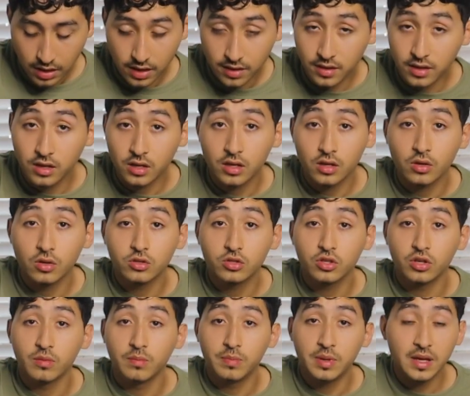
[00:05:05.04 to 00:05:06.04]
And then you're gonna go
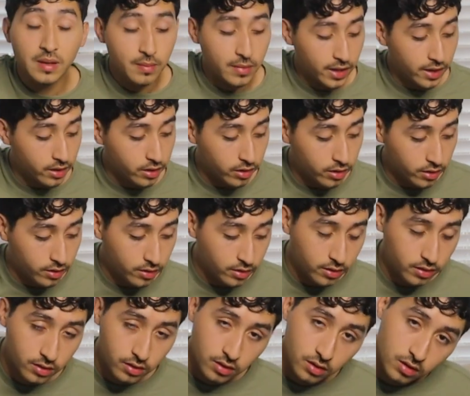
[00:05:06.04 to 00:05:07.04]
to your B minor,
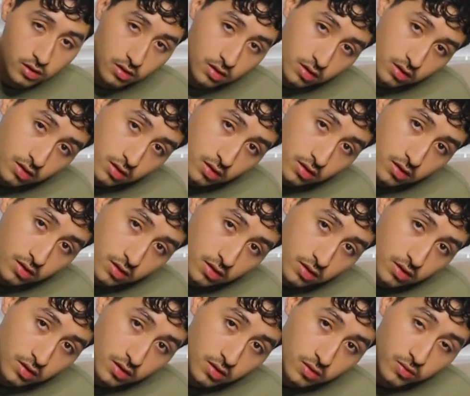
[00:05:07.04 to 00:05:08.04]

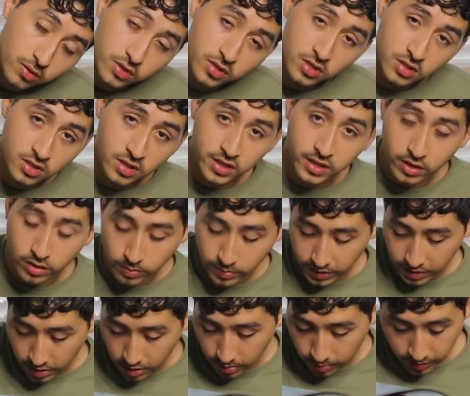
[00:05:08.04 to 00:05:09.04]
which is a little
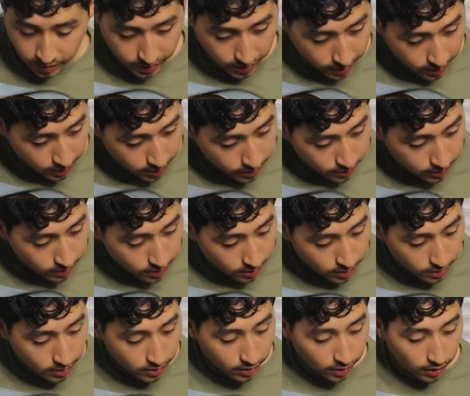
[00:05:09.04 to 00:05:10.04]
bit complicated,
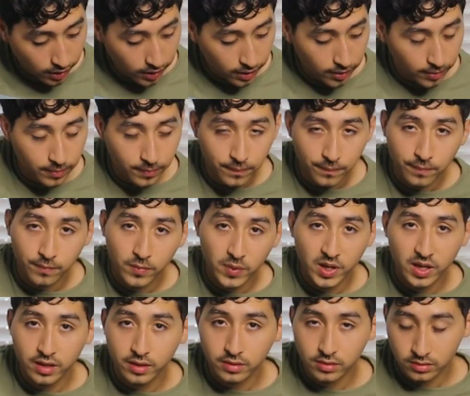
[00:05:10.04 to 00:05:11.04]

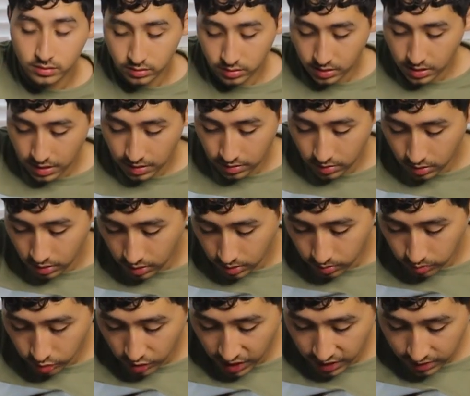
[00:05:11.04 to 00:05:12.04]
but
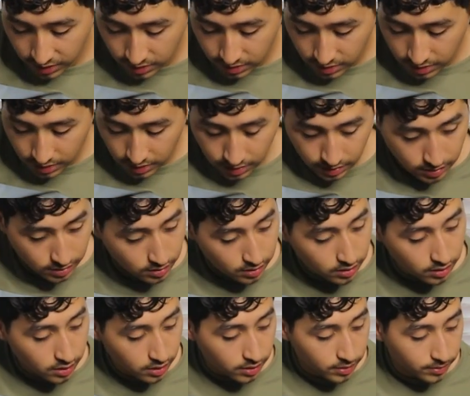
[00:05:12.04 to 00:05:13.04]
practice
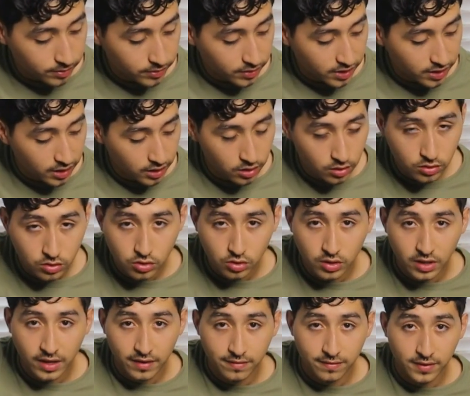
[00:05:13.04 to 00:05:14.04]
it, get used
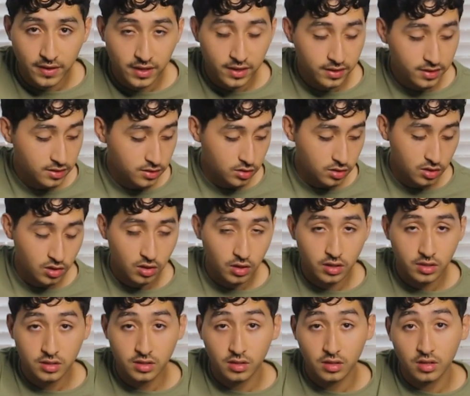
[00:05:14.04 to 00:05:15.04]
to that feeling. This
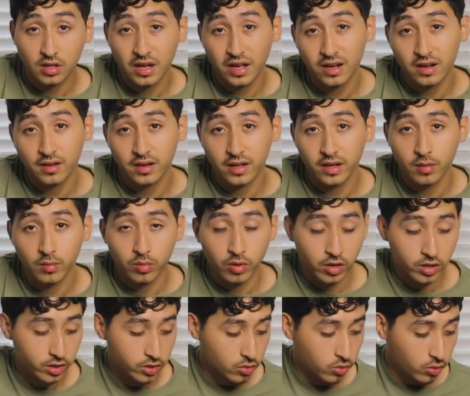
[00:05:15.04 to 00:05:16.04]
is a kind of like a
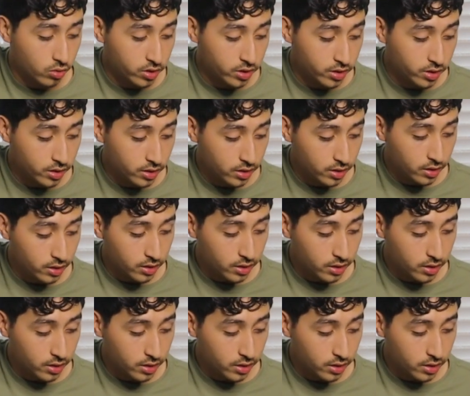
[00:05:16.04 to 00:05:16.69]
bar chord.